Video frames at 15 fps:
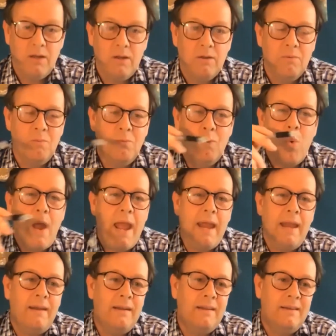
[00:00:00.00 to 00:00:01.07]

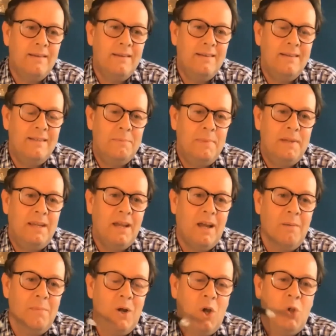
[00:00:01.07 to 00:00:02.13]
When has
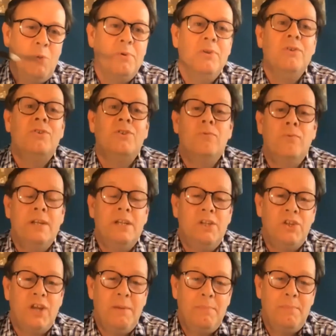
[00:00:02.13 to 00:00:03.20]
become open to
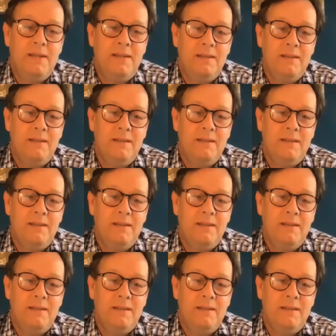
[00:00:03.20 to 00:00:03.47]
reshaping